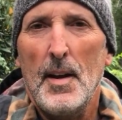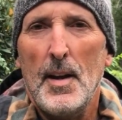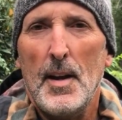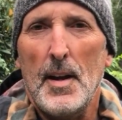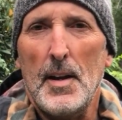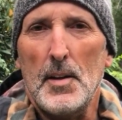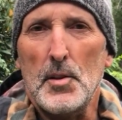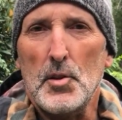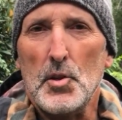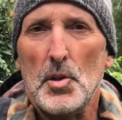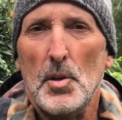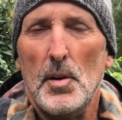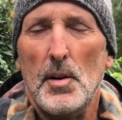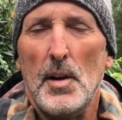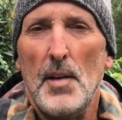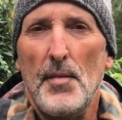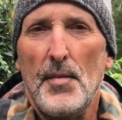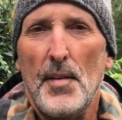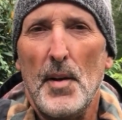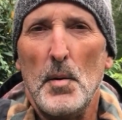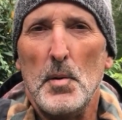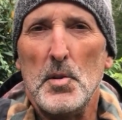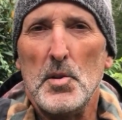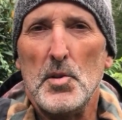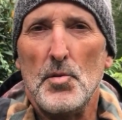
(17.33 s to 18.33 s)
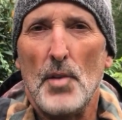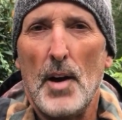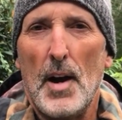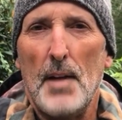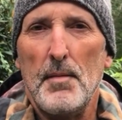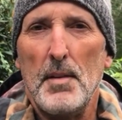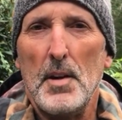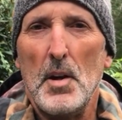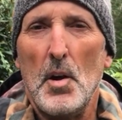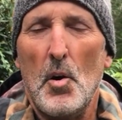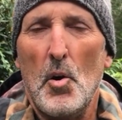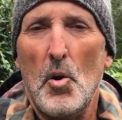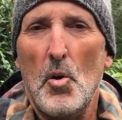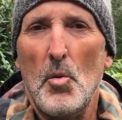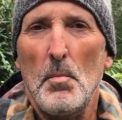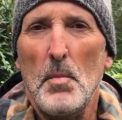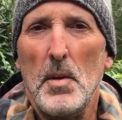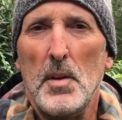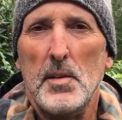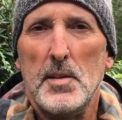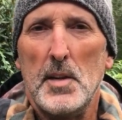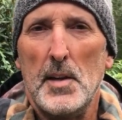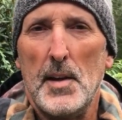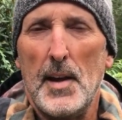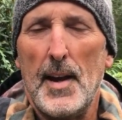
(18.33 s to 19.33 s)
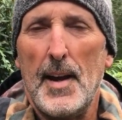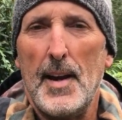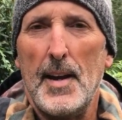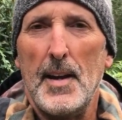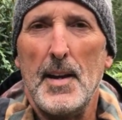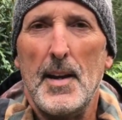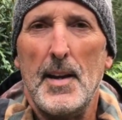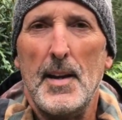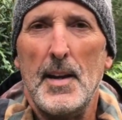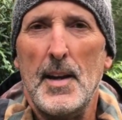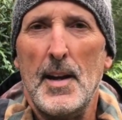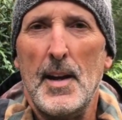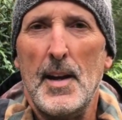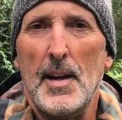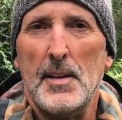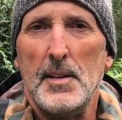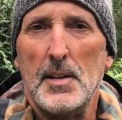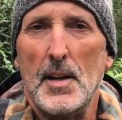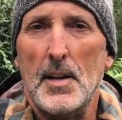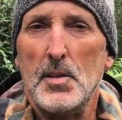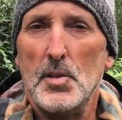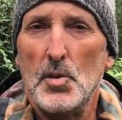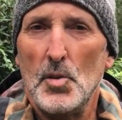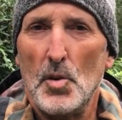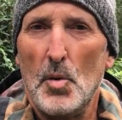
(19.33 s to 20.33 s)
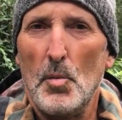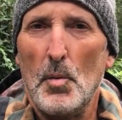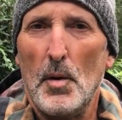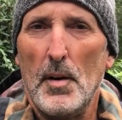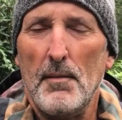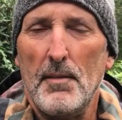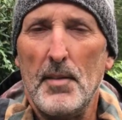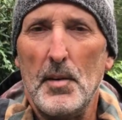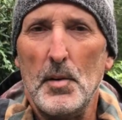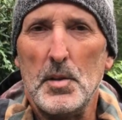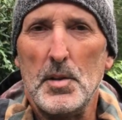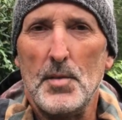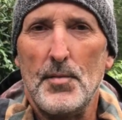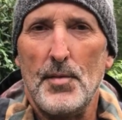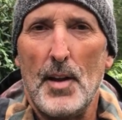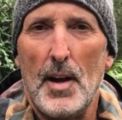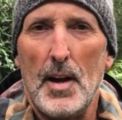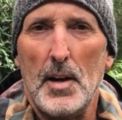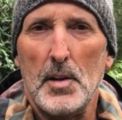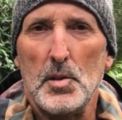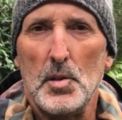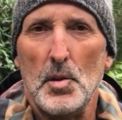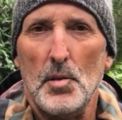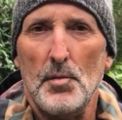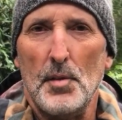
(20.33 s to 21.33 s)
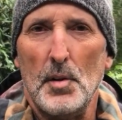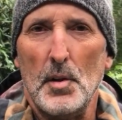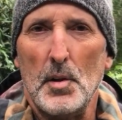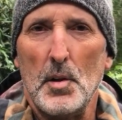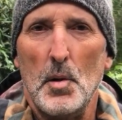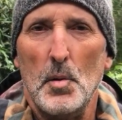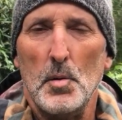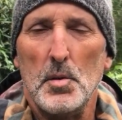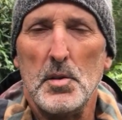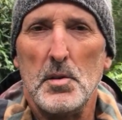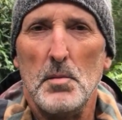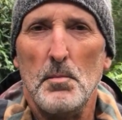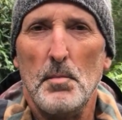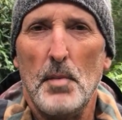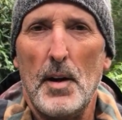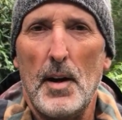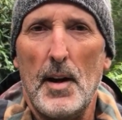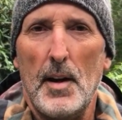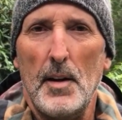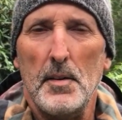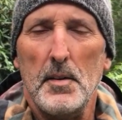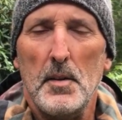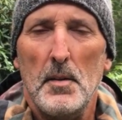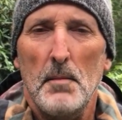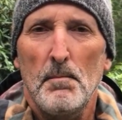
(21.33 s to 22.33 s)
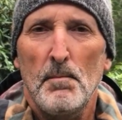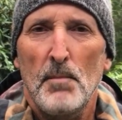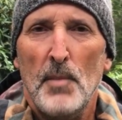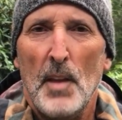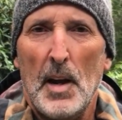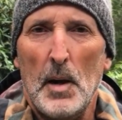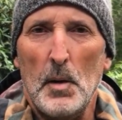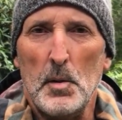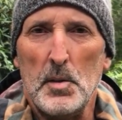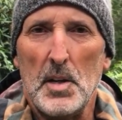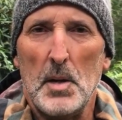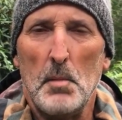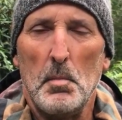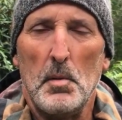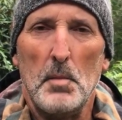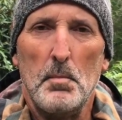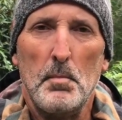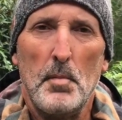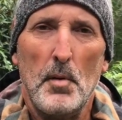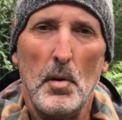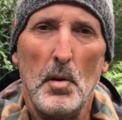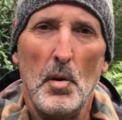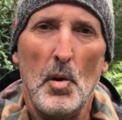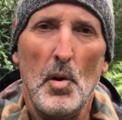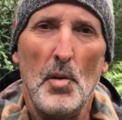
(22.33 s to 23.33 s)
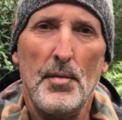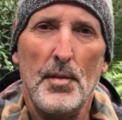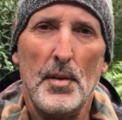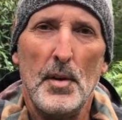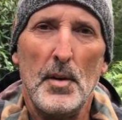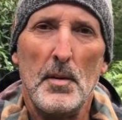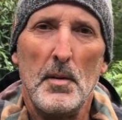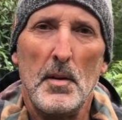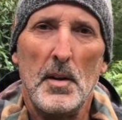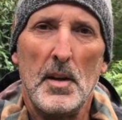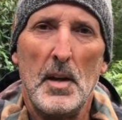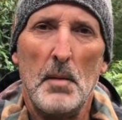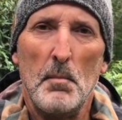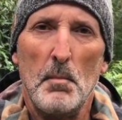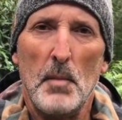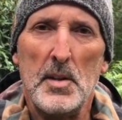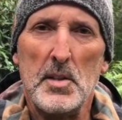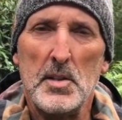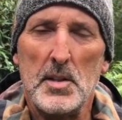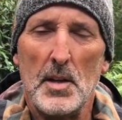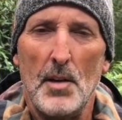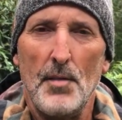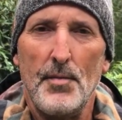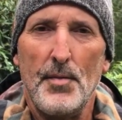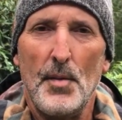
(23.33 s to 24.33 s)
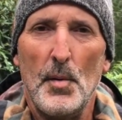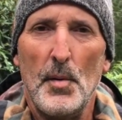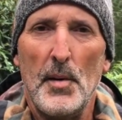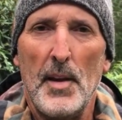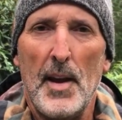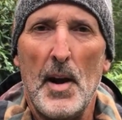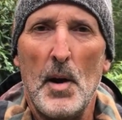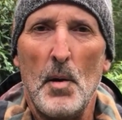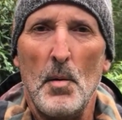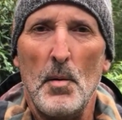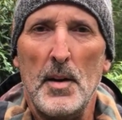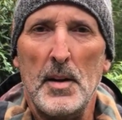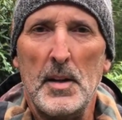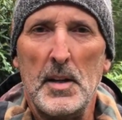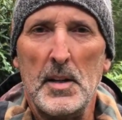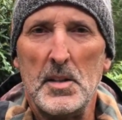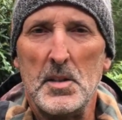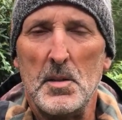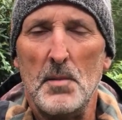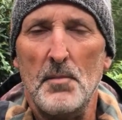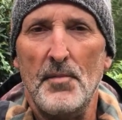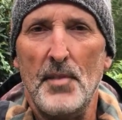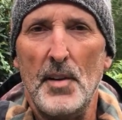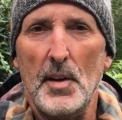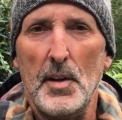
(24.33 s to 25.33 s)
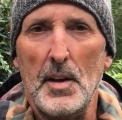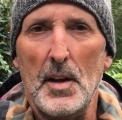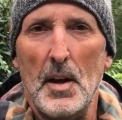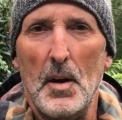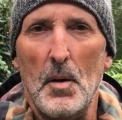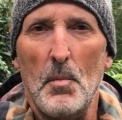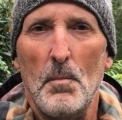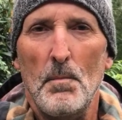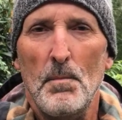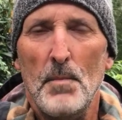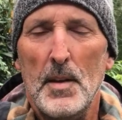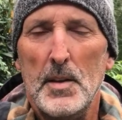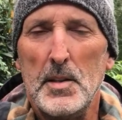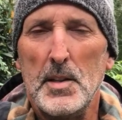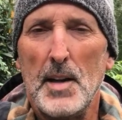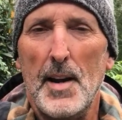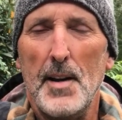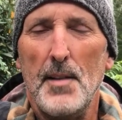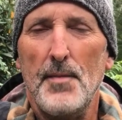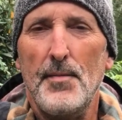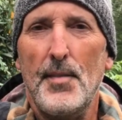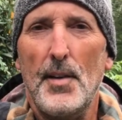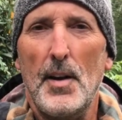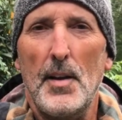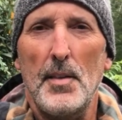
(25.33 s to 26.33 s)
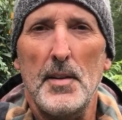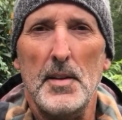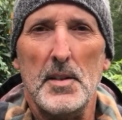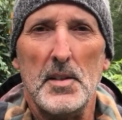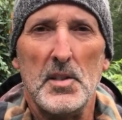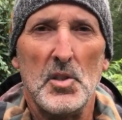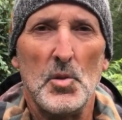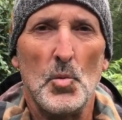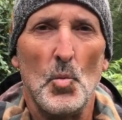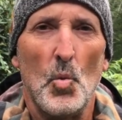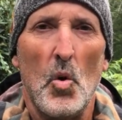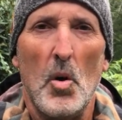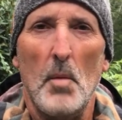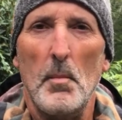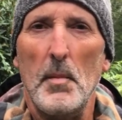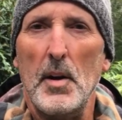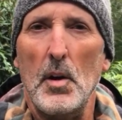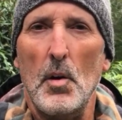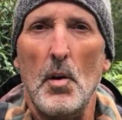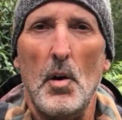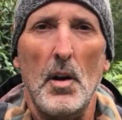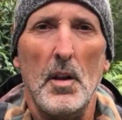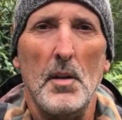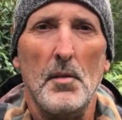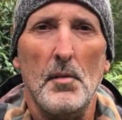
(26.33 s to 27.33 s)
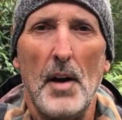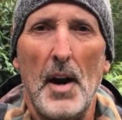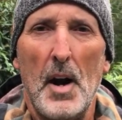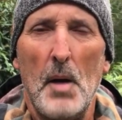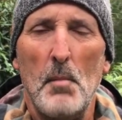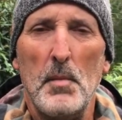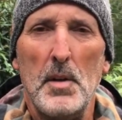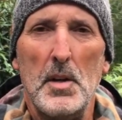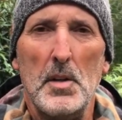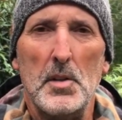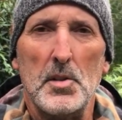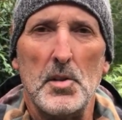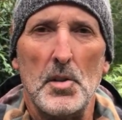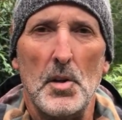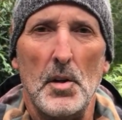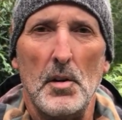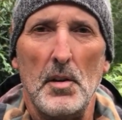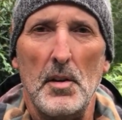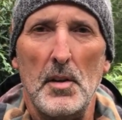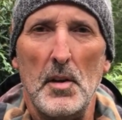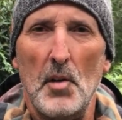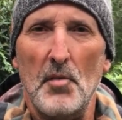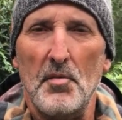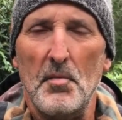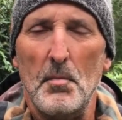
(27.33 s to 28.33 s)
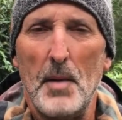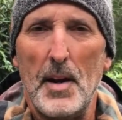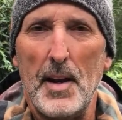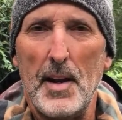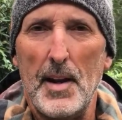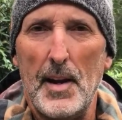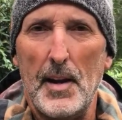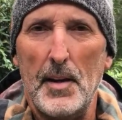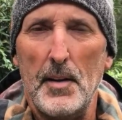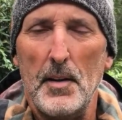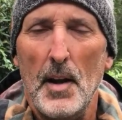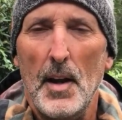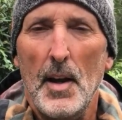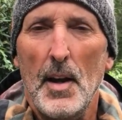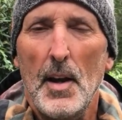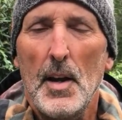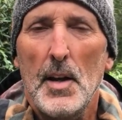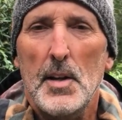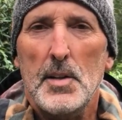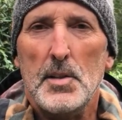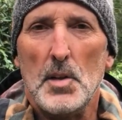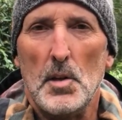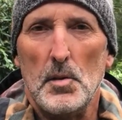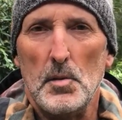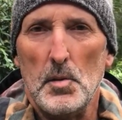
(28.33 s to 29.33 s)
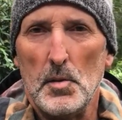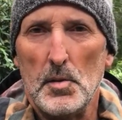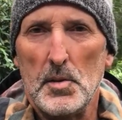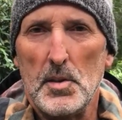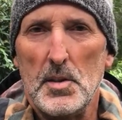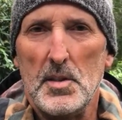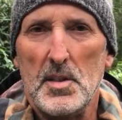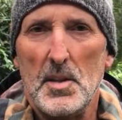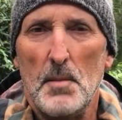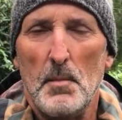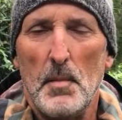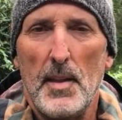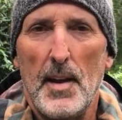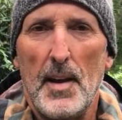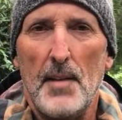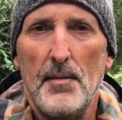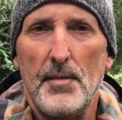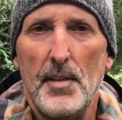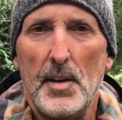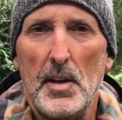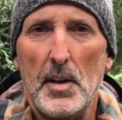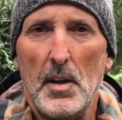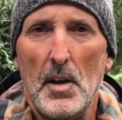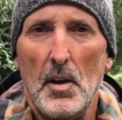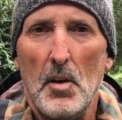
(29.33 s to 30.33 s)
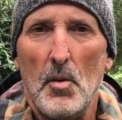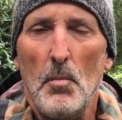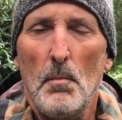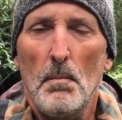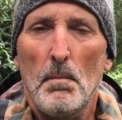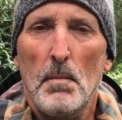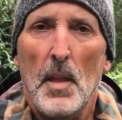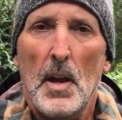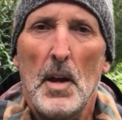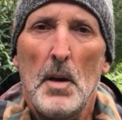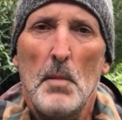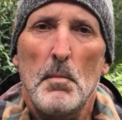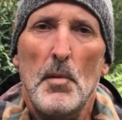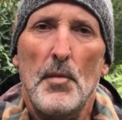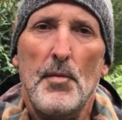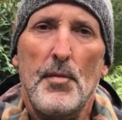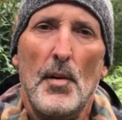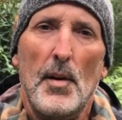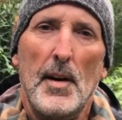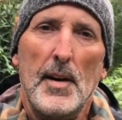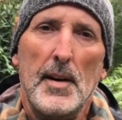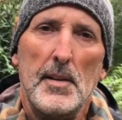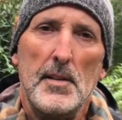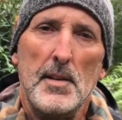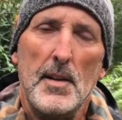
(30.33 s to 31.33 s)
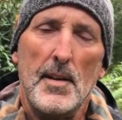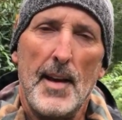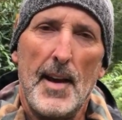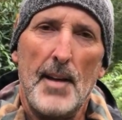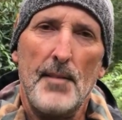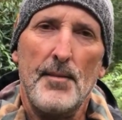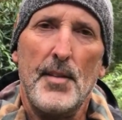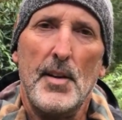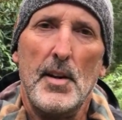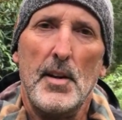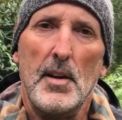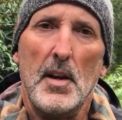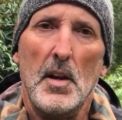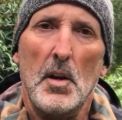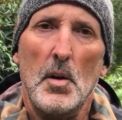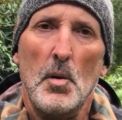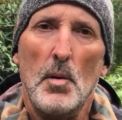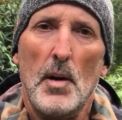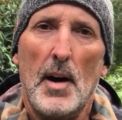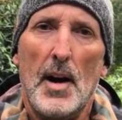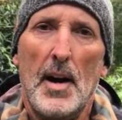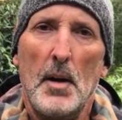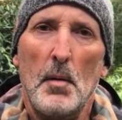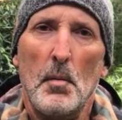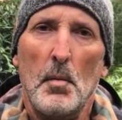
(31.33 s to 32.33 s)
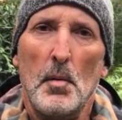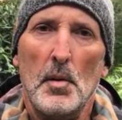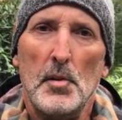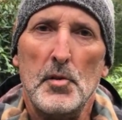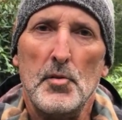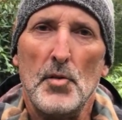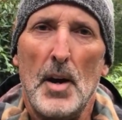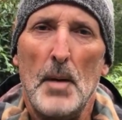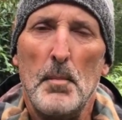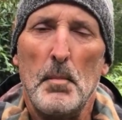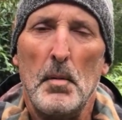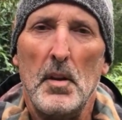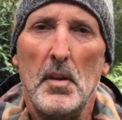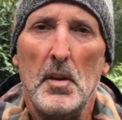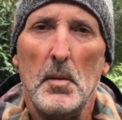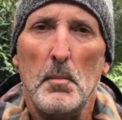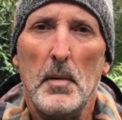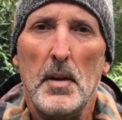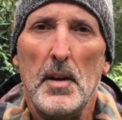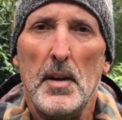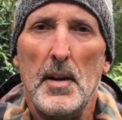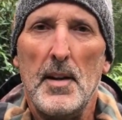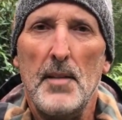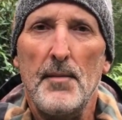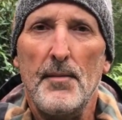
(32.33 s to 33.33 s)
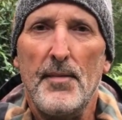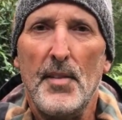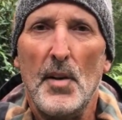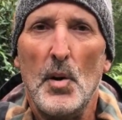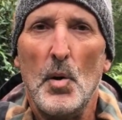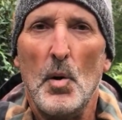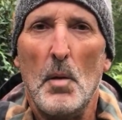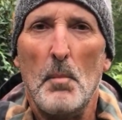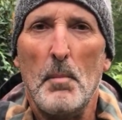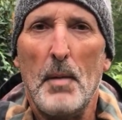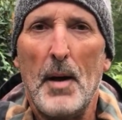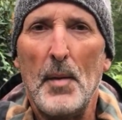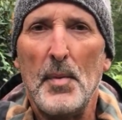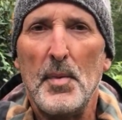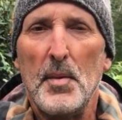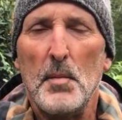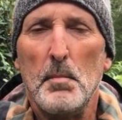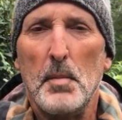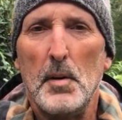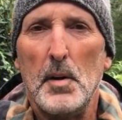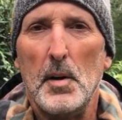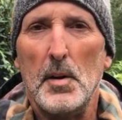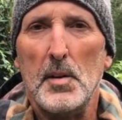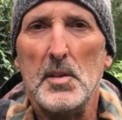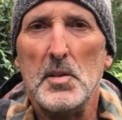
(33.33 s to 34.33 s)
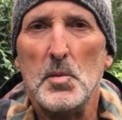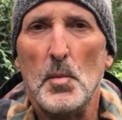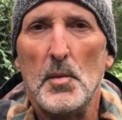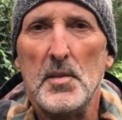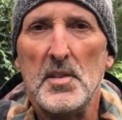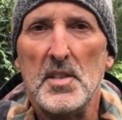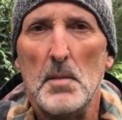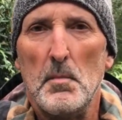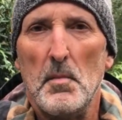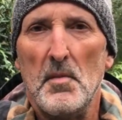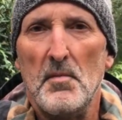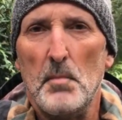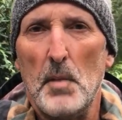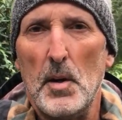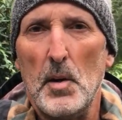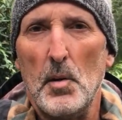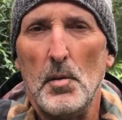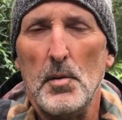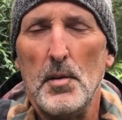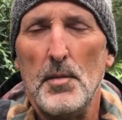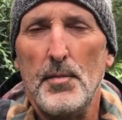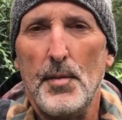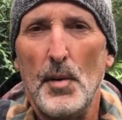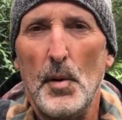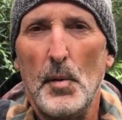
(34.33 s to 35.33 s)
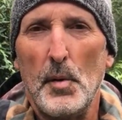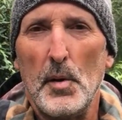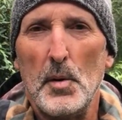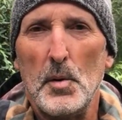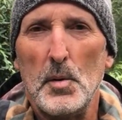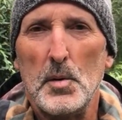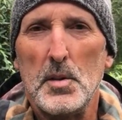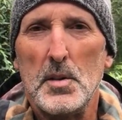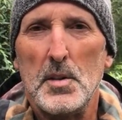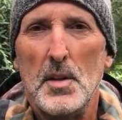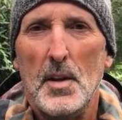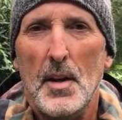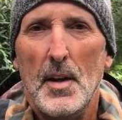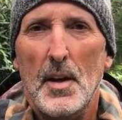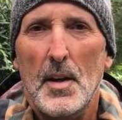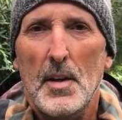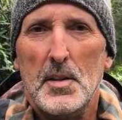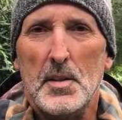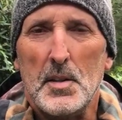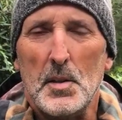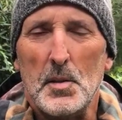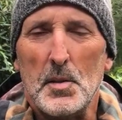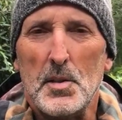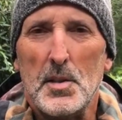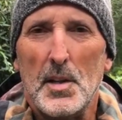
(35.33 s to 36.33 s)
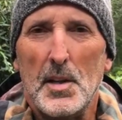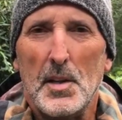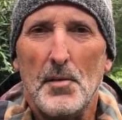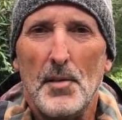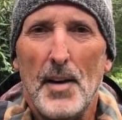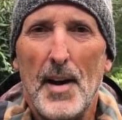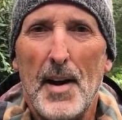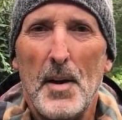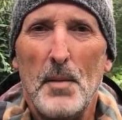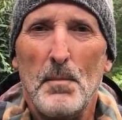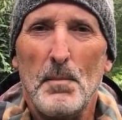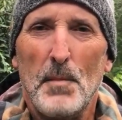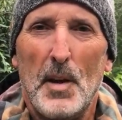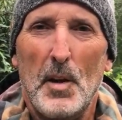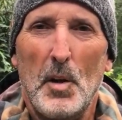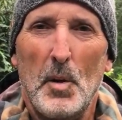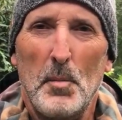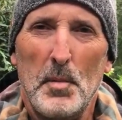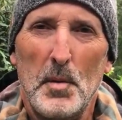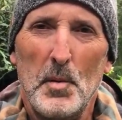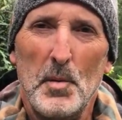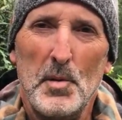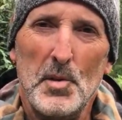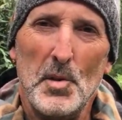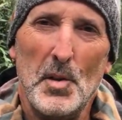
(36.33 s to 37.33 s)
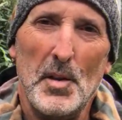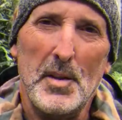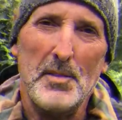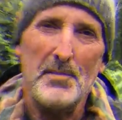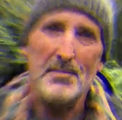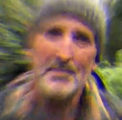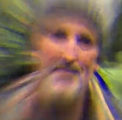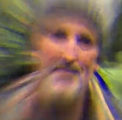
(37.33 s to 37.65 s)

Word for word: And sure enough, I was driving home today and I saw one of those flocks over a coastal pond. I was able to pull over, get my cell phone out, and get some video. It's kind of fun. They're swarming all around me and circling over my head. So you'll see some of that video. Before I get to that video, I will drop a little bit of info about the birds with some of my older photos. So stick around. I hope you enjoy.